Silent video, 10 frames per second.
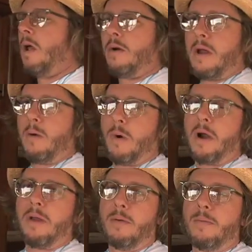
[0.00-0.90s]
I don't care
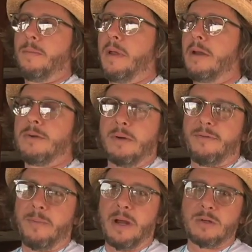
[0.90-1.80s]
where you get your
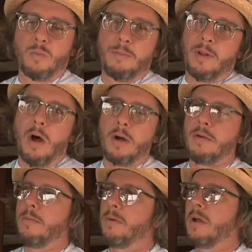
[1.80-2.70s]
information, what
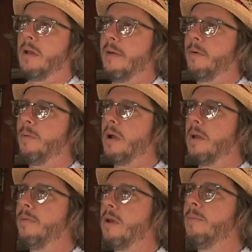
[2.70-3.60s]
blog you read,
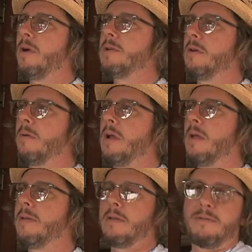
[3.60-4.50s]
everybody pretty much
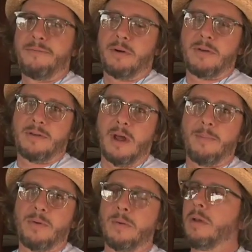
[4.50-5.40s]
agrees that the first
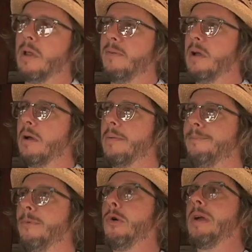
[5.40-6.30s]
step toward living a
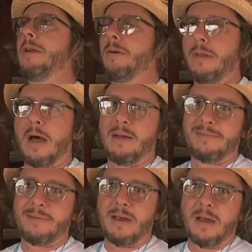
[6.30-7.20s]
greener
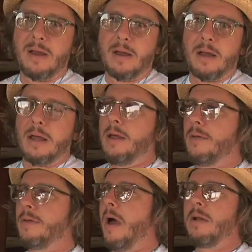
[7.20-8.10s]
life
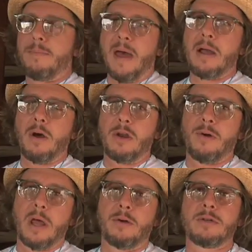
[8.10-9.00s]
is cutting back on
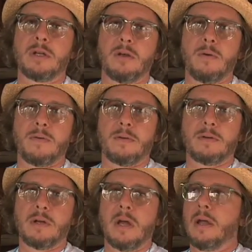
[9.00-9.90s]
your energy
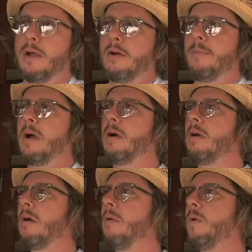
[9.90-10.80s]
usage. Here in
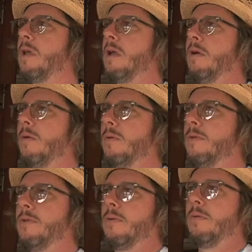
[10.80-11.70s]
America, we
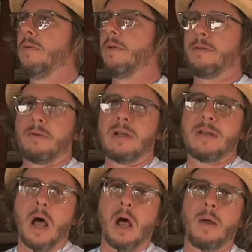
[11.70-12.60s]
use two to three
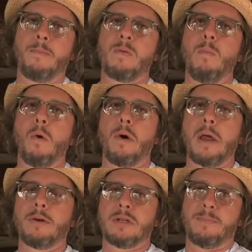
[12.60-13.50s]
times more
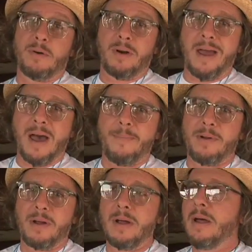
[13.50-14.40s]
energy per
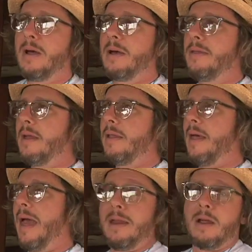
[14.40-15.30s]
capita
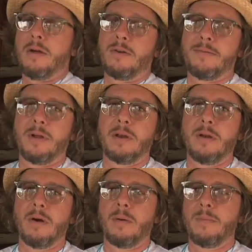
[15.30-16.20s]
than any country in
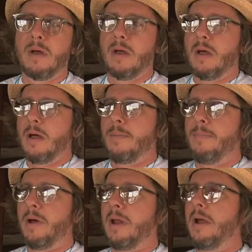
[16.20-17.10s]
Europe.
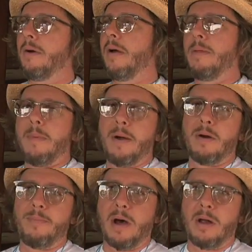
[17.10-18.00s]
But here on the
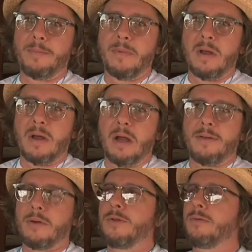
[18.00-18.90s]
Maribel,
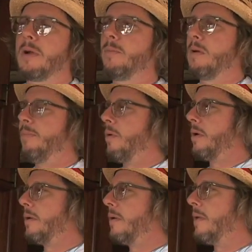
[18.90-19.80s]
it's extremely
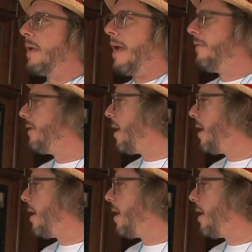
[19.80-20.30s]
important that every